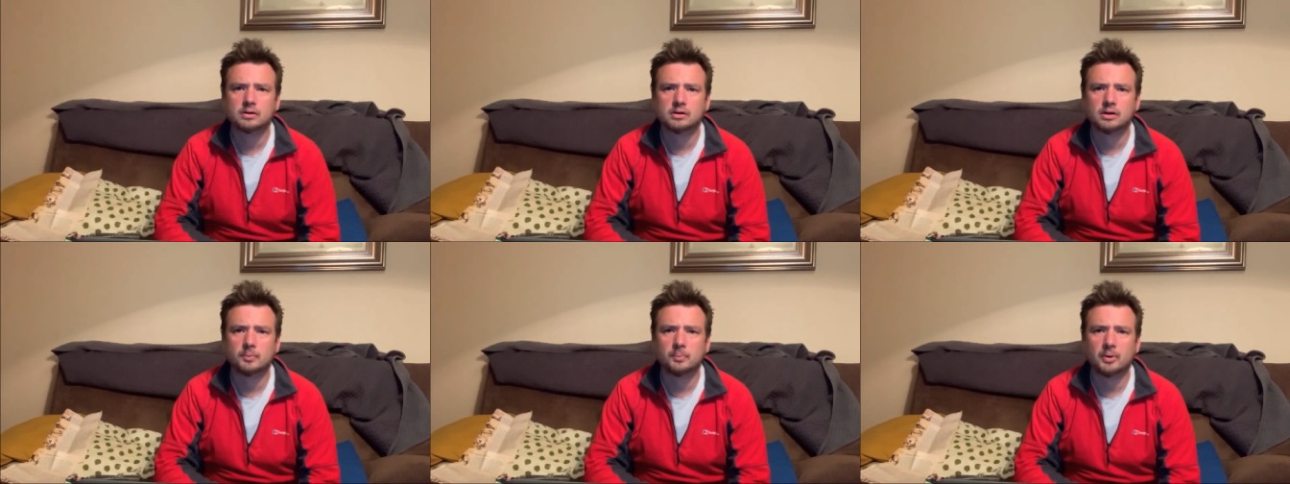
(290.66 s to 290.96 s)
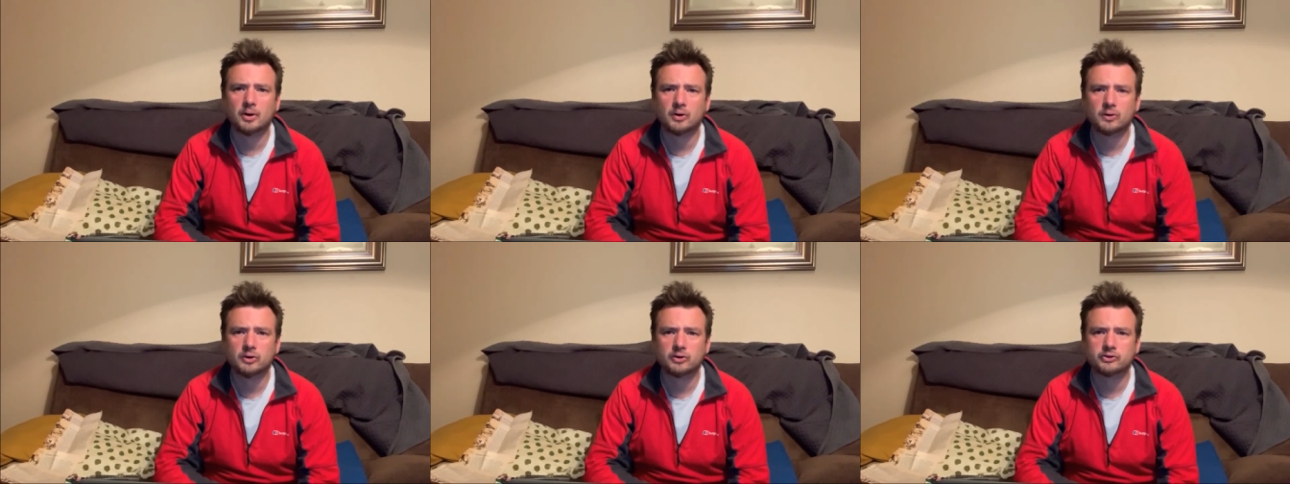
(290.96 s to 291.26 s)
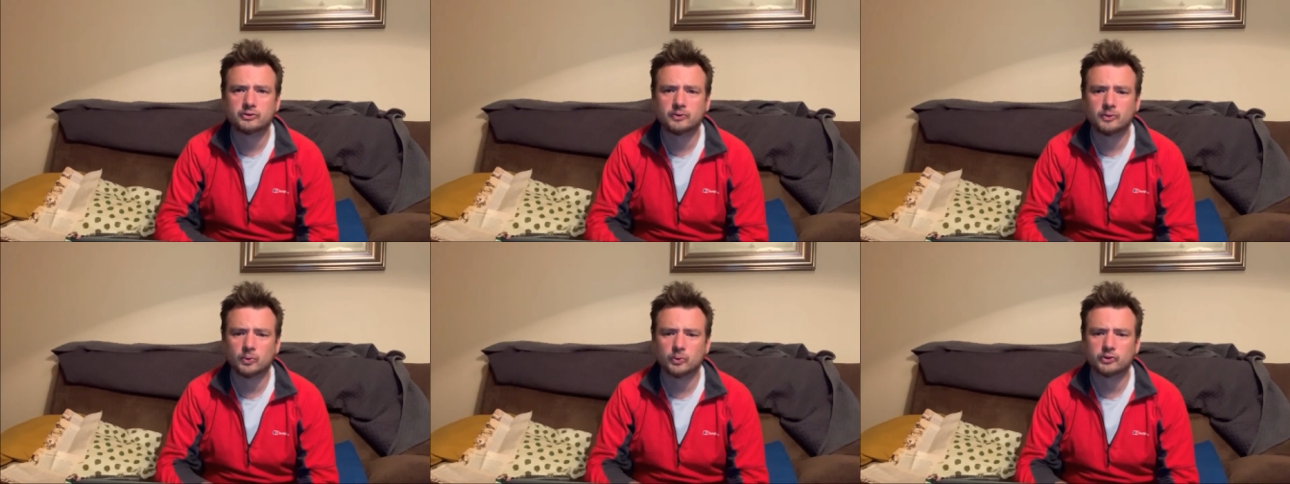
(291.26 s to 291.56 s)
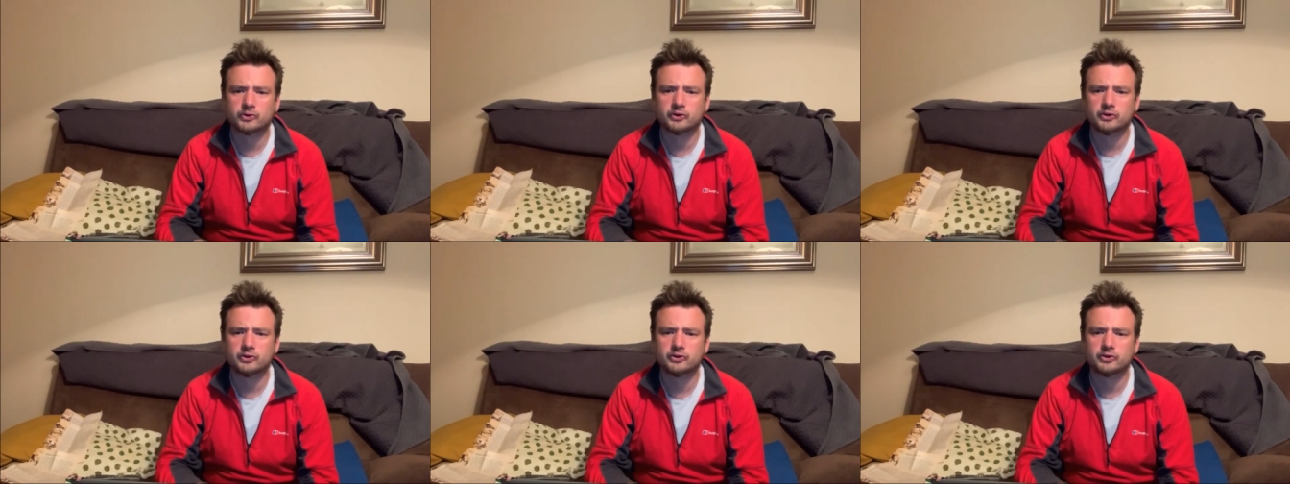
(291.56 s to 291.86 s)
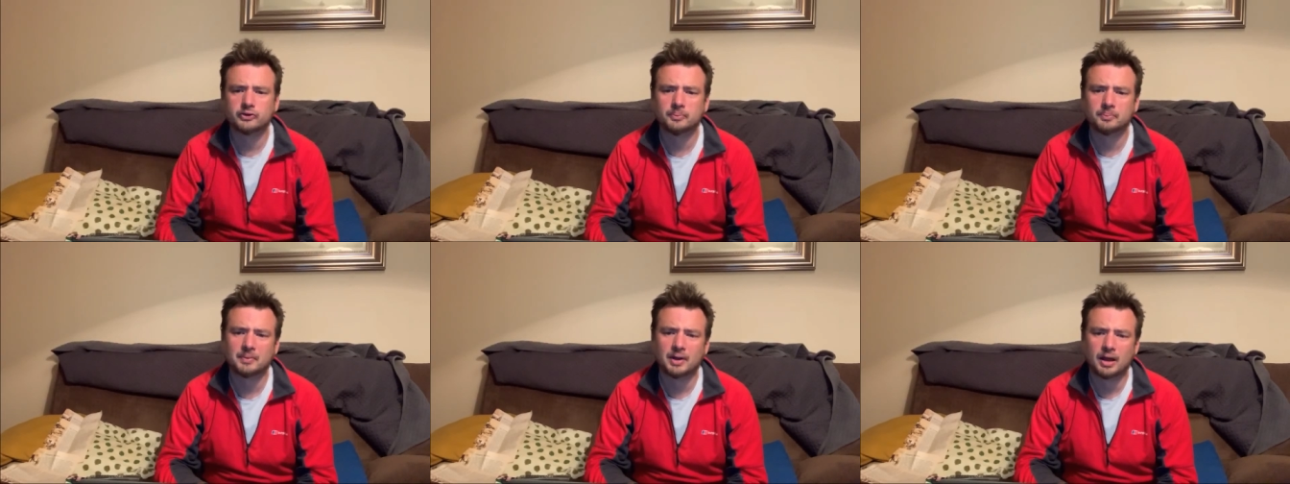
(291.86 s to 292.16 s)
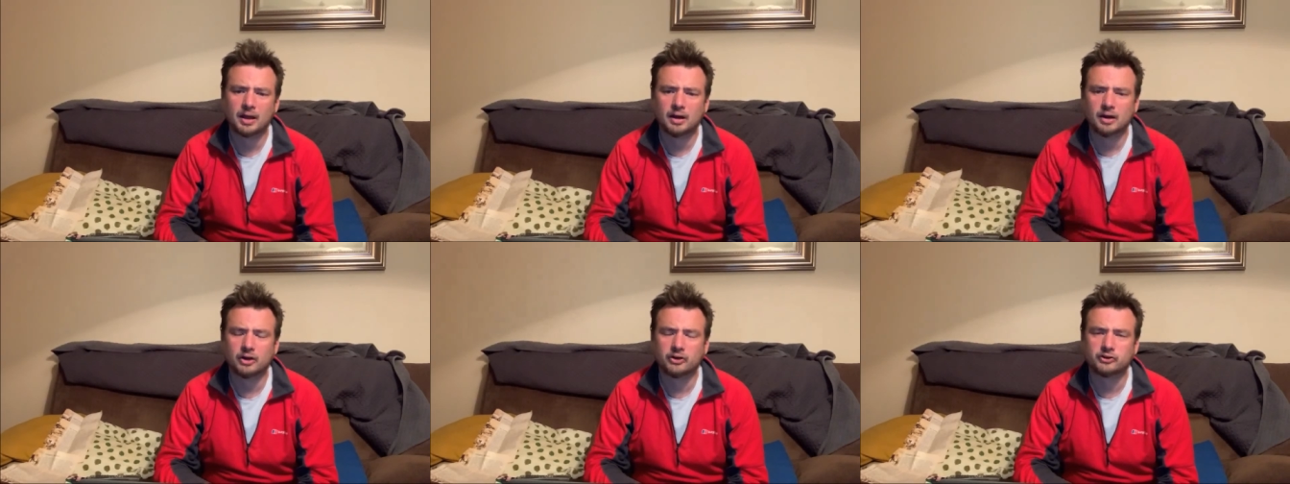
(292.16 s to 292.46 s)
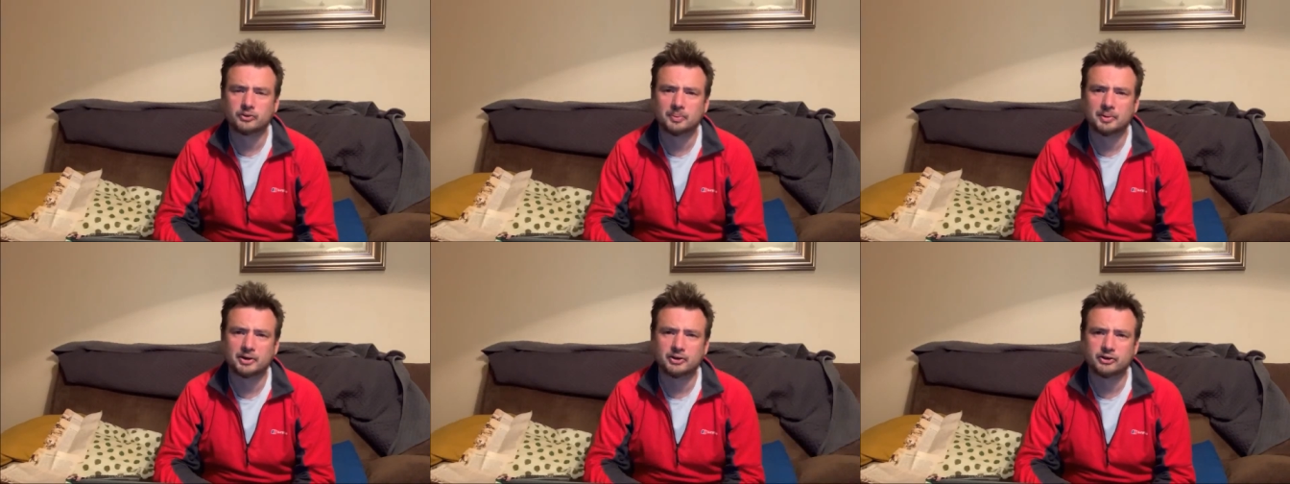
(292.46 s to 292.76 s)
The Polish forces are
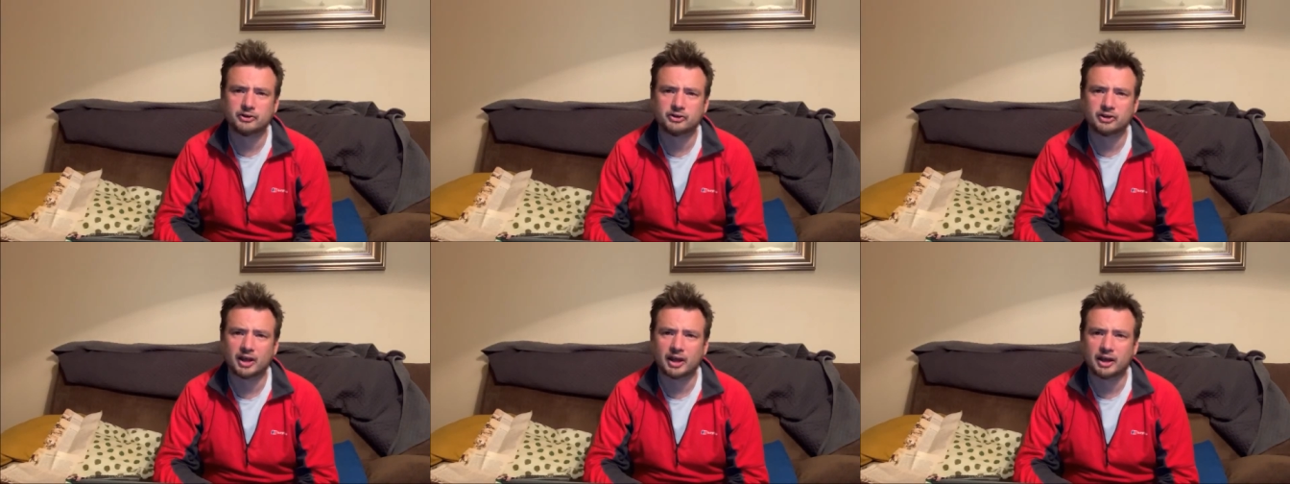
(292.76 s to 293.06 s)
split into